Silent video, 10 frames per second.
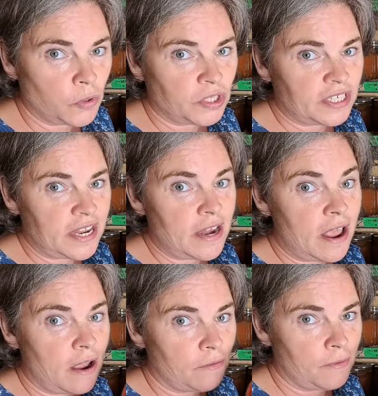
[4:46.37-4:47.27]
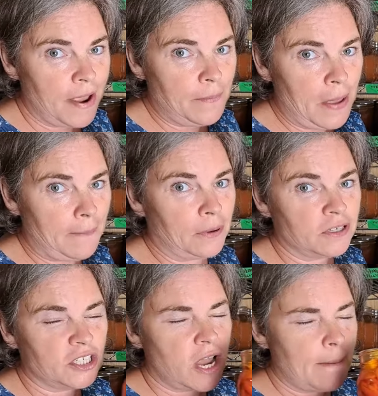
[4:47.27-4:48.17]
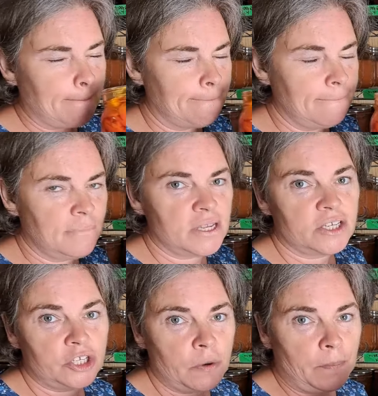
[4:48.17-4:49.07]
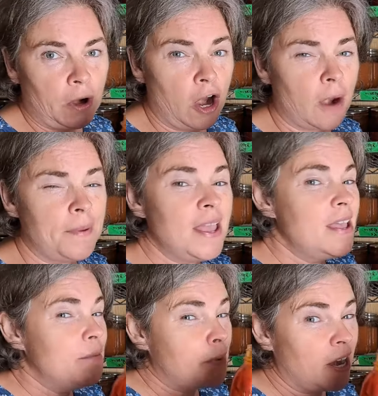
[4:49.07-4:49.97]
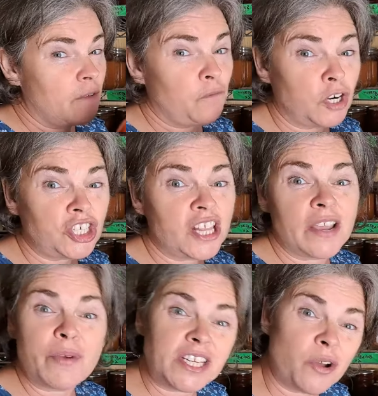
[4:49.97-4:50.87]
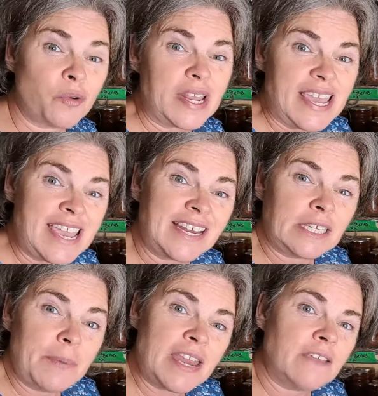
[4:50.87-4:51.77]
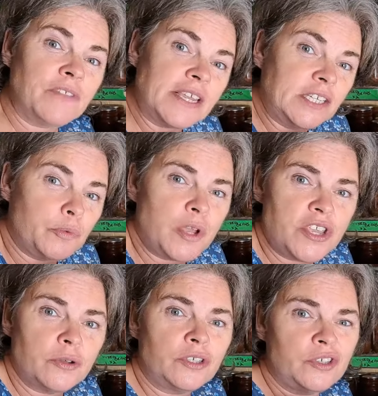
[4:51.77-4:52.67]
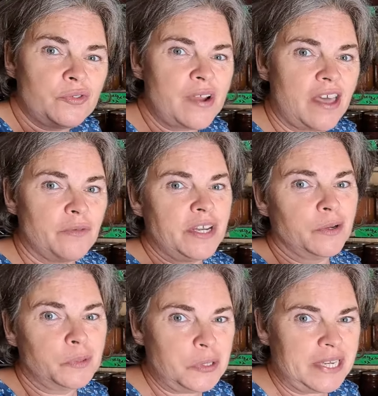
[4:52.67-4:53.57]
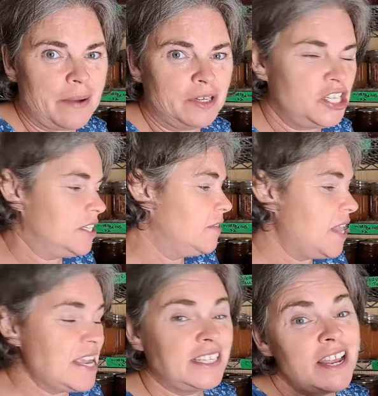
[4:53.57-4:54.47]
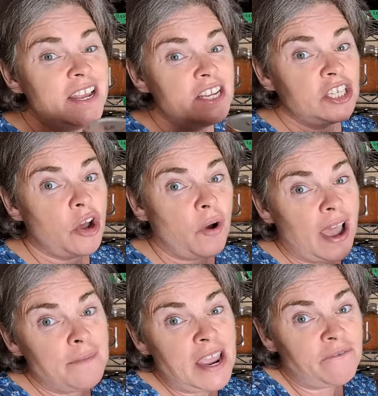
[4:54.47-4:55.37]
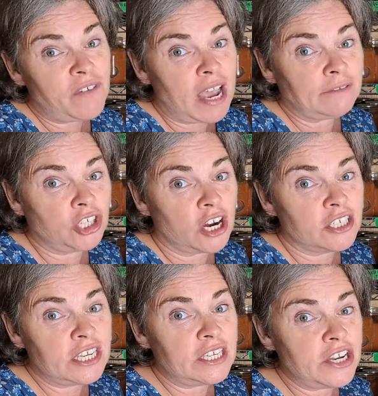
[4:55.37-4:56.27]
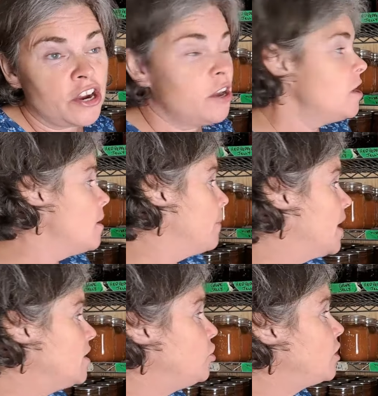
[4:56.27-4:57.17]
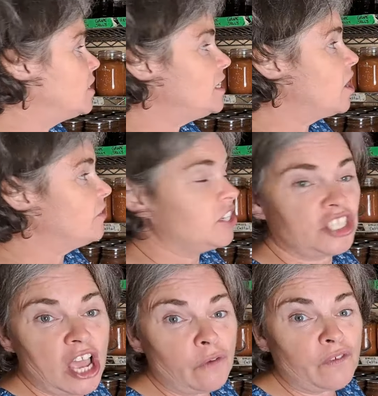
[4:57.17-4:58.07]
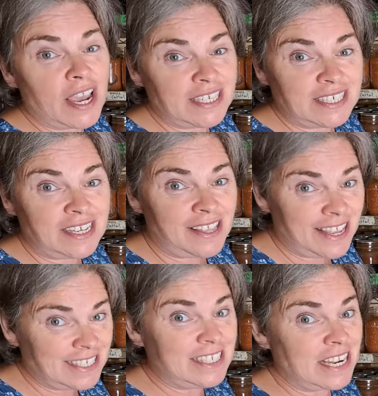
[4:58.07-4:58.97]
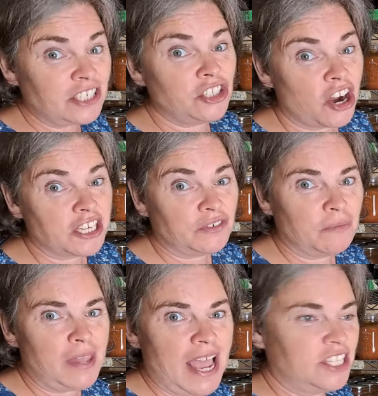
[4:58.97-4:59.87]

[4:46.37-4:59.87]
roasted red peppers. Mm, superb. But unfortunately, we don't eat as many of these as we used to now that we don't do sandwiches and things. So I made five jars this year, but as you can see on the shelf, I still had six jars from